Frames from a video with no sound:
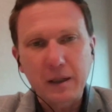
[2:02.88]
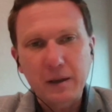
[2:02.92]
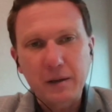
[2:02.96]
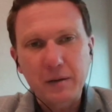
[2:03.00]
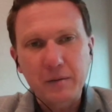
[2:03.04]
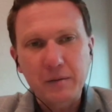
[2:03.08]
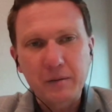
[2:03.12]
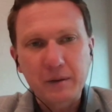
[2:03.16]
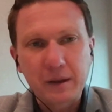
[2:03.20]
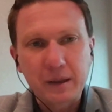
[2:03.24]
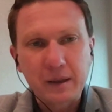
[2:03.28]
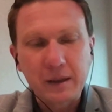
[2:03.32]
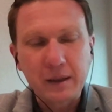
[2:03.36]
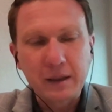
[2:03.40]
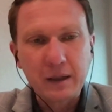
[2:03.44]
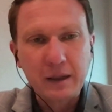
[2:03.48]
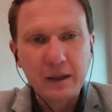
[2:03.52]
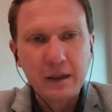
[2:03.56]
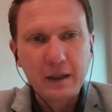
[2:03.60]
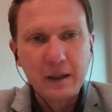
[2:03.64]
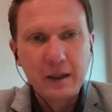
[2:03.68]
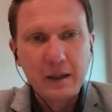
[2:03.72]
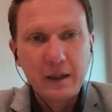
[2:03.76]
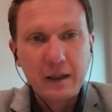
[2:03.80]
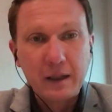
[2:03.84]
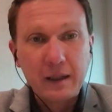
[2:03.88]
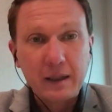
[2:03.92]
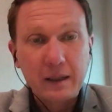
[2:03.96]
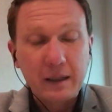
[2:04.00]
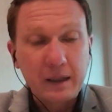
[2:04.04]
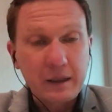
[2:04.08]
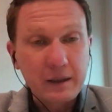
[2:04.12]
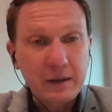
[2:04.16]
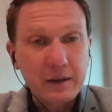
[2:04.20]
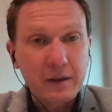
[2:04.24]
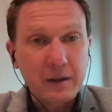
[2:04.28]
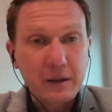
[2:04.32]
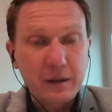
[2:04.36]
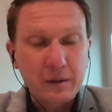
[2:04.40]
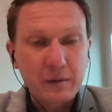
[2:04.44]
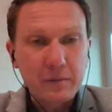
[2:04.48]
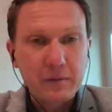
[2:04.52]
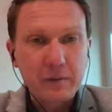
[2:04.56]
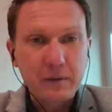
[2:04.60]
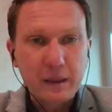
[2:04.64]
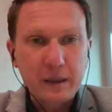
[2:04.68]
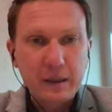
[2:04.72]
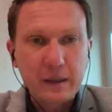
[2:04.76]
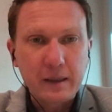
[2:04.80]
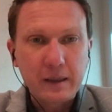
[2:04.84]
out of the last year's
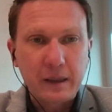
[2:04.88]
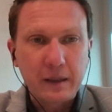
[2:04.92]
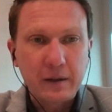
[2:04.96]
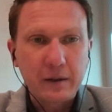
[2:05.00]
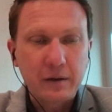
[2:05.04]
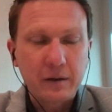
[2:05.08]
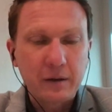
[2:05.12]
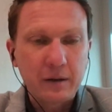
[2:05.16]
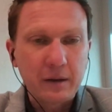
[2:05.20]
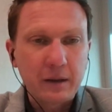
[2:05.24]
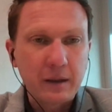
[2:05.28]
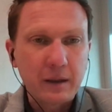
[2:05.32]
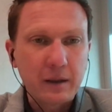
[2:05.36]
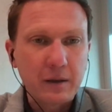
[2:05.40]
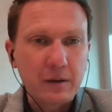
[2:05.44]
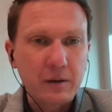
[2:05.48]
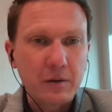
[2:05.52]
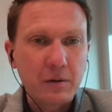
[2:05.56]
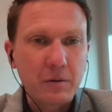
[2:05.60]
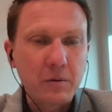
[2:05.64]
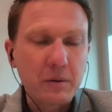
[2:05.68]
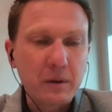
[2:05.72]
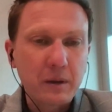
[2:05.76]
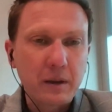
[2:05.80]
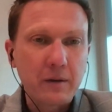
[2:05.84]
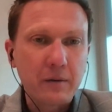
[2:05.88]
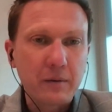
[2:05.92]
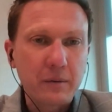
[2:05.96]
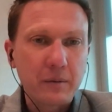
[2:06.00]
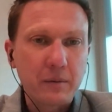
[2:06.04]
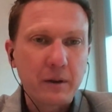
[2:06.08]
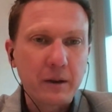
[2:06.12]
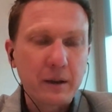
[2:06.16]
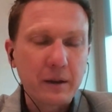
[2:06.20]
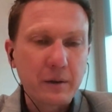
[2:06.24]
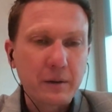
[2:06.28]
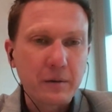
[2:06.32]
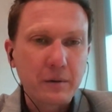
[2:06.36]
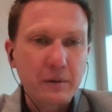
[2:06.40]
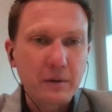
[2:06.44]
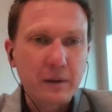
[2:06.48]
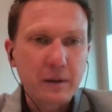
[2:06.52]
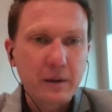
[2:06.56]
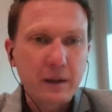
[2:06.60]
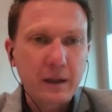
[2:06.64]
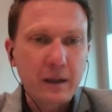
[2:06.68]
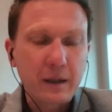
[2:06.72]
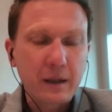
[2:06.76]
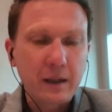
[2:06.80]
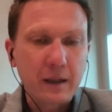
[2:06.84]
floods actually in New South Wales,
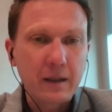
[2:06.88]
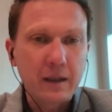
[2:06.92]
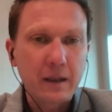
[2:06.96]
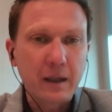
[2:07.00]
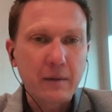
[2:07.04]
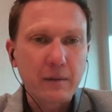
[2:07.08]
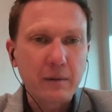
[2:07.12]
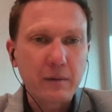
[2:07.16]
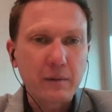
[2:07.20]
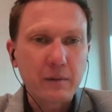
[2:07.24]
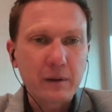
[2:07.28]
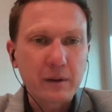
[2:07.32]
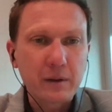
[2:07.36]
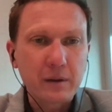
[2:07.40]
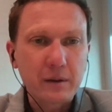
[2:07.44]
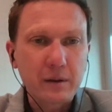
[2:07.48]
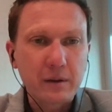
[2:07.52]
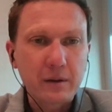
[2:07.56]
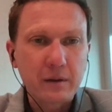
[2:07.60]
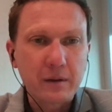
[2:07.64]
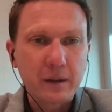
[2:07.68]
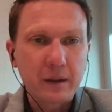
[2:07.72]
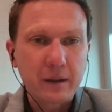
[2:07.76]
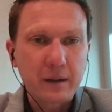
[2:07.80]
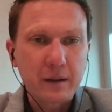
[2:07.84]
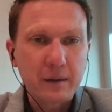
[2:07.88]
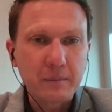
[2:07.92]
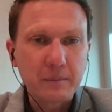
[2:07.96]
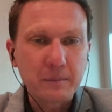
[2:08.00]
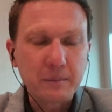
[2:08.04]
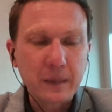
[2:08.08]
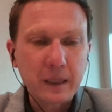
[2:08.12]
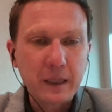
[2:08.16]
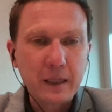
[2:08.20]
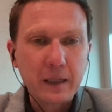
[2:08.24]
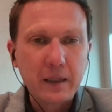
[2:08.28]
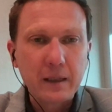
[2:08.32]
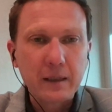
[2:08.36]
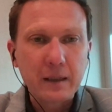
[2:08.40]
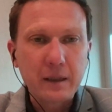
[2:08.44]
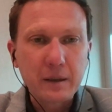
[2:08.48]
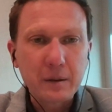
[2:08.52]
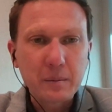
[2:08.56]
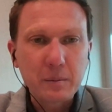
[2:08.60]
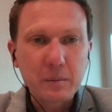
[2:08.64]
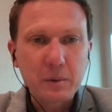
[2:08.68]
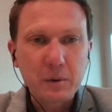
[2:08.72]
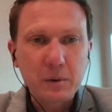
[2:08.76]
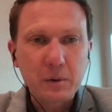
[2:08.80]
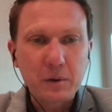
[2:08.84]
and having visited
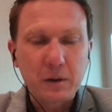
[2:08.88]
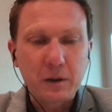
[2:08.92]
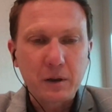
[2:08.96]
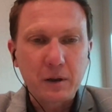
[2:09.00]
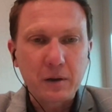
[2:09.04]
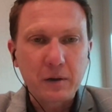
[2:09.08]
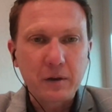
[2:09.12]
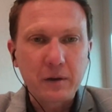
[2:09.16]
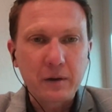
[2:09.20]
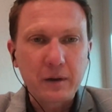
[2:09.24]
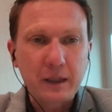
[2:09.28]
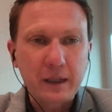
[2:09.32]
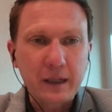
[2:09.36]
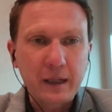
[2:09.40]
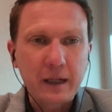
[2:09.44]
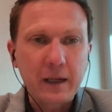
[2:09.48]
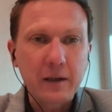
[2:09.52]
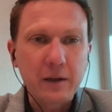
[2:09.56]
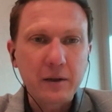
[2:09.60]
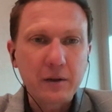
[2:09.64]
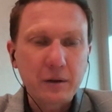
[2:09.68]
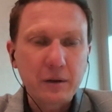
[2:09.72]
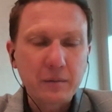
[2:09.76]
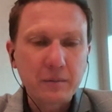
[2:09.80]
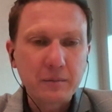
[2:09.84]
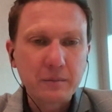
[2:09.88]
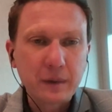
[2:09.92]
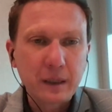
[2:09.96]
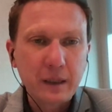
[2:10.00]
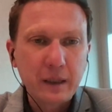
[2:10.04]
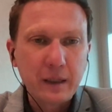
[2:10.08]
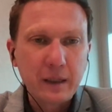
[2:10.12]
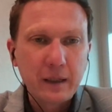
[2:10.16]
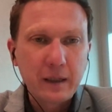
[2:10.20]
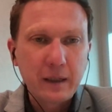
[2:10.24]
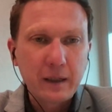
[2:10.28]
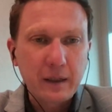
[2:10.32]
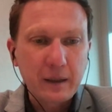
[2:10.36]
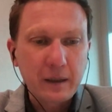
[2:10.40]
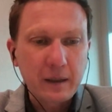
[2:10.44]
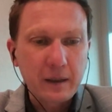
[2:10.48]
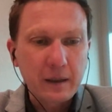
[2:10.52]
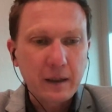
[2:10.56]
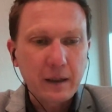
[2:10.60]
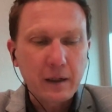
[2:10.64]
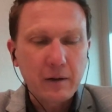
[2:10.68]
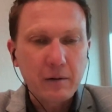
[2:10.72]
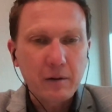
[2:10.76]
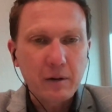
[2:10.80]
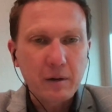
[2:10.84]
Lismore on an occasion,
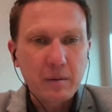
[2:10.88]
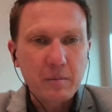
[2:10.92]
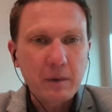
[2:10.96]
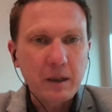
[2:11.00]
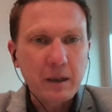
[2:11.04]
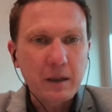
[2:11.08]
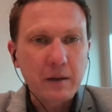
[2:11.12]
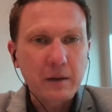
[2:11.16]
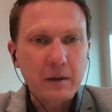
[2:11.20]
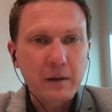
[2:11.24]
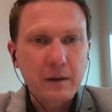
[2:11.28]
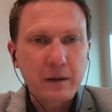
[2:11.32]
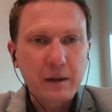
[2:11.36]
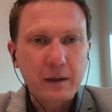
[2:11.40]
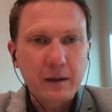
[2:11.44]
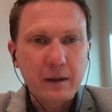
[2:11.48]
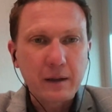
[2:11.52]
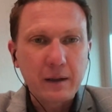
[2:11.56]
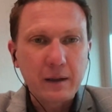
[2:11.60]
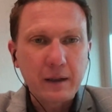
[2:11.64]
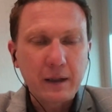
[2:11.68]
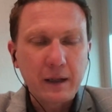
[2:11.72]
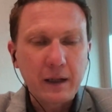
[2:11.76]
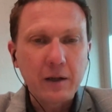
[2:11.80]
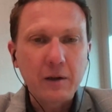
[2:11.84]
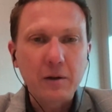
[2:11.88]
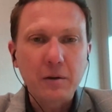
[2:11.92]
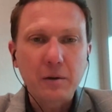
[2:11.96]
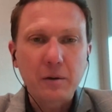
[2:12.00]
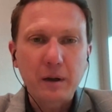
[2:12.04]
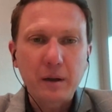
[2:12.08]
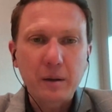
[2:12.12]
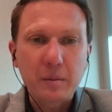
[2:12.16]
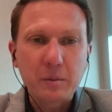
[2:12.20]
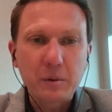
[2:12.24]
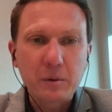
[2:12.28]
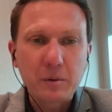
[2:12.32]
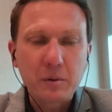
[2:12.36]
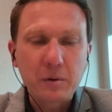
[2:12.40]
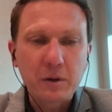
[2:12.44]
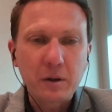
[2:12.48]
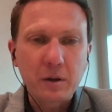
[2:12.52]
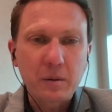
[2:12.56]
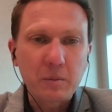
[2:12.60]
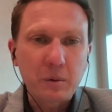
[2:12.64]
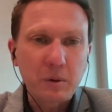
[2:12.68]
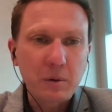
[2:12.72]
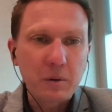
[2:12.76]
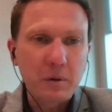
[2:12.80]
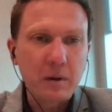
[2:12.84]
hearing about the incredible
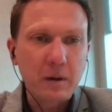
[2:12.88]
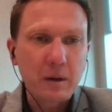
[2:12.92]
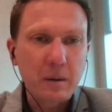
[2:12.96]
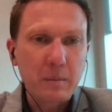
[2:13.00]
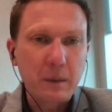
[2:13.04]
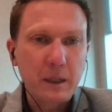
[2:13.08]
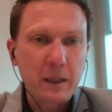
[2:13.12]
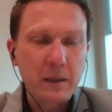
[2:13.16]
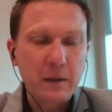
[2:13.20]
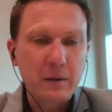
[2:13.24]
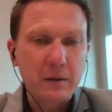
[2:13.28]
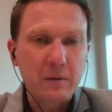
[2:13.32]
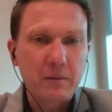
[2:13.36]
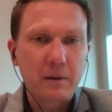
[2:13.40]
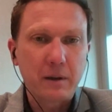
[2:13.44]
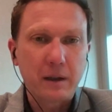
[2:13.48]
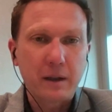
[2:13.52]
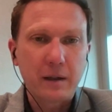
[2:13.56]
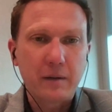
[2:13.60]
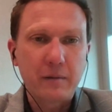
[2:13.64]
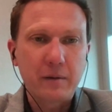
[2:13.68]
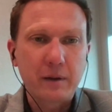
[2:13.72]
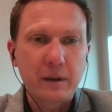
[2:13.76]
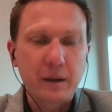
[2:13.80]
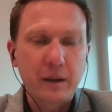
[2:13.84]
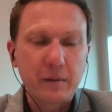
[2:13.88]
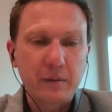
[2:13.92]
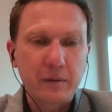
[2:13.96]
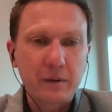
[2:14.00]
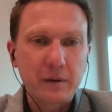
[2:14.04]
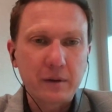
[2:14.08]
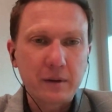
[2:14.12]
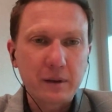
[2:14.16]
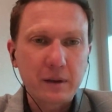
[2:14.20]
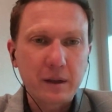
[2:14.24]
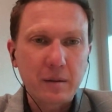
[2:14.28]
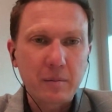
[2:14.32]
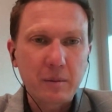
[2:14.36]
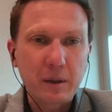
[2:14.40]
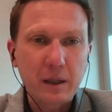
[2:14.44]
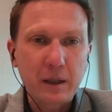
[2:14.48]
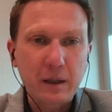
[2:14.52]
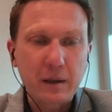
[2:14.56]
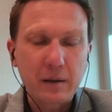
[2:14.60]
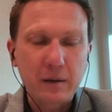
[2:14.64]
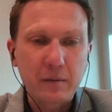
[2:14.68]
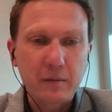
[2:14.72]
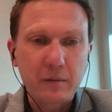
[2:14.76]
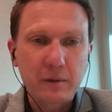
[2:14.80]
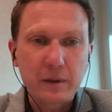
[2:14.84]
community-based recovery efforts coming
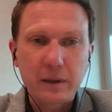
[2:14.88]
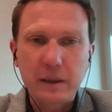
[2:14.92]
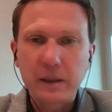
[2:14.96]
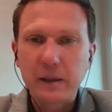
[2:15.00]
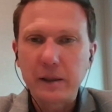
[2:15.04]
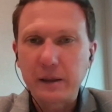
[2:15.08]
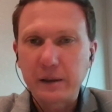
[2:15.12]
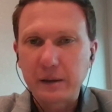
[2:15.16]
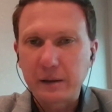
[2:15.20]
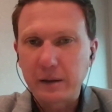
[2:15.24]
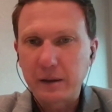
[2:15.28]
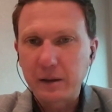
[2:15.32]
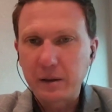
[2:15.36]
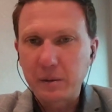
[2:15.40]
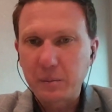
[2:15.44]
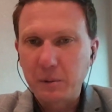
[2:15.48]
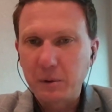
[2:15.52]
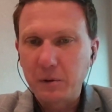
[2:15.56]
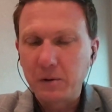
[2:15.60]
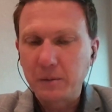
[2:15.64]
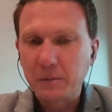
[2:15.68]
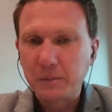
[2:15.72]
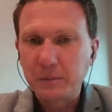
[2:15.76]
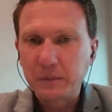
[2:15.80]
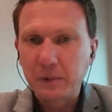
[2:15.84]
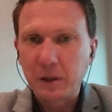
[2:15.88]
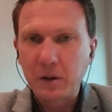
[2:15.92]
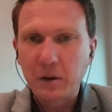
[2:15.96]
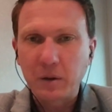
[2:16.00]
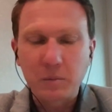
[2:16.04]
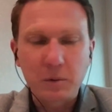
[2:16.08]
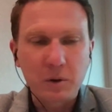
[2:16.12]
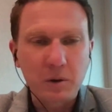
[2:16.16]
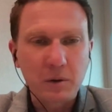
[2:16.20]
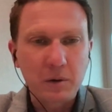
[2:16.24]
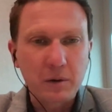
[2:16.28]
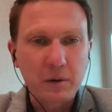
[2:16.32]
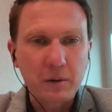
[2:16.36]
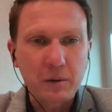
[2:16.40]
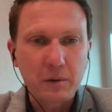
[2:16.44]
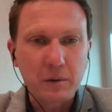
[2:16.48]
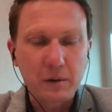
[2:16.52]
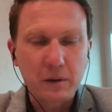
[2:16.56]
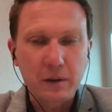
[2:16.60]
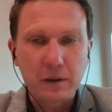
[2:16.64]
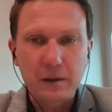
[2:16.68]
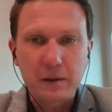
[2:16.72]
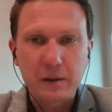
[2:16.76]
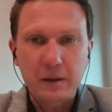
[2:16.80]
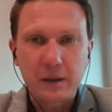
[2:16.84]
out of Resilient Lismore, a community
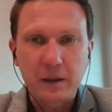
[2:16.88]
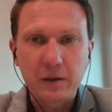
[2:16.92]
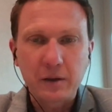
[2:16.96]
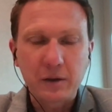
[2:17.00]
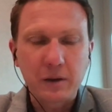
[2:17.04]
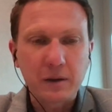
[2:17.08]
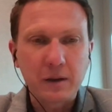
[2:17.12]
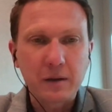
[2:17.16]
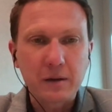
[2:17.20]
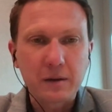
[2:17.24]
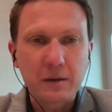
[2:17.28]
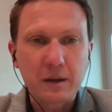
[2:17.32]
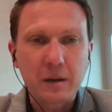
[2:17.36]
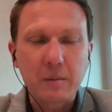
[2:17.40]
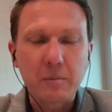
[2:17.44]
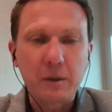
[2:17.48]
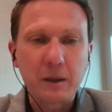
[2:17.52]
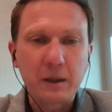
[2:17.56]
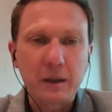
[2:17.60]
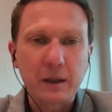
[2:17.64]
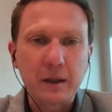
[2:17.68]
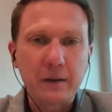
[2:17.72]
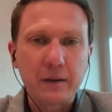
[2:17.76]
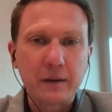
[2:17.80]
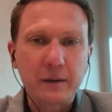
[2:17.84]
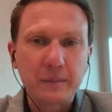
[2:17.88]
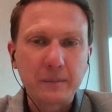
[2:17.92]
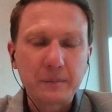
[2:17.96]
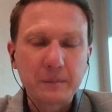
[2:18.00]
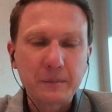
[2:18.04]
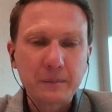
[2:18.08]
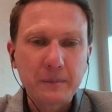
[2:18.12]
organisation that's come together.